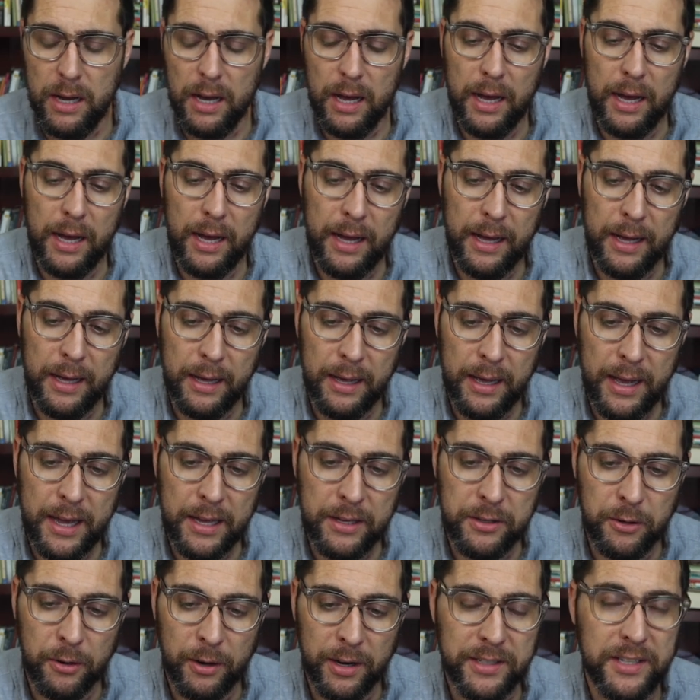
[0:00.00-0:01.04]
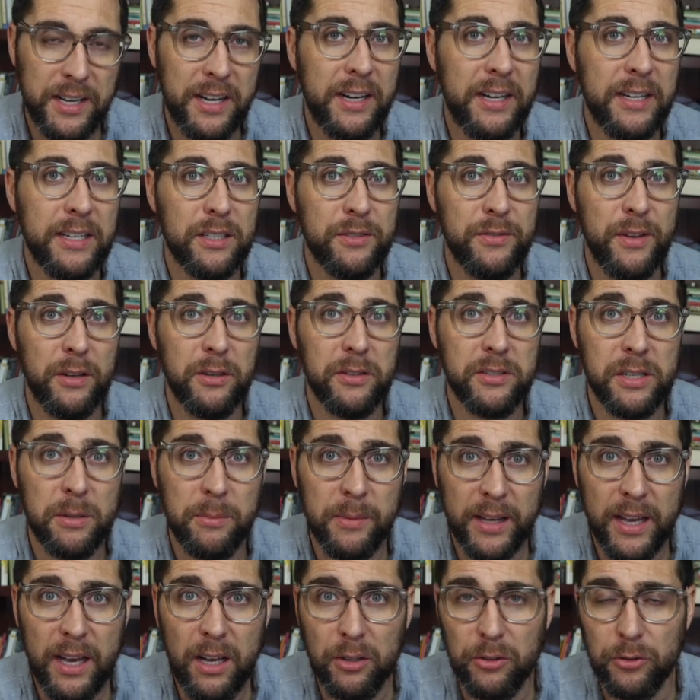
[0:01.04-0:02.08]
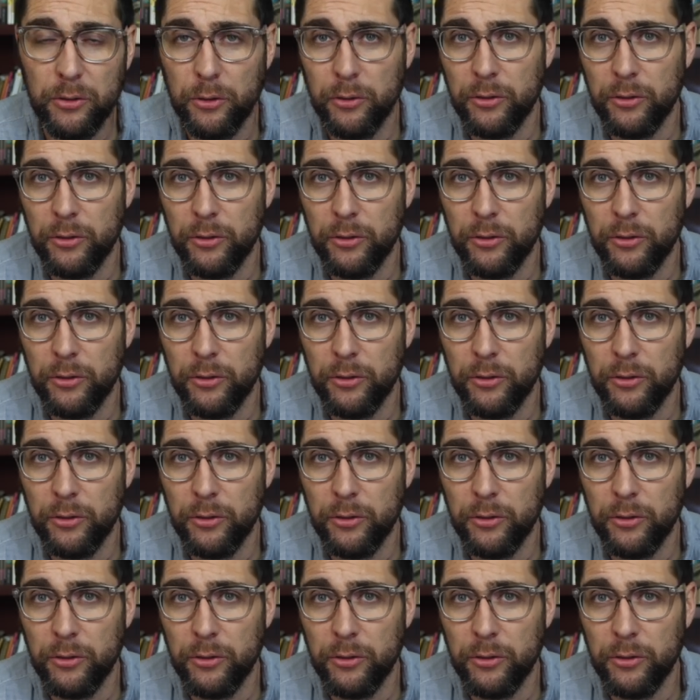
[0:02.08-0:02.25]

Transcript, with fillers: Uh, and your identity is found in something else,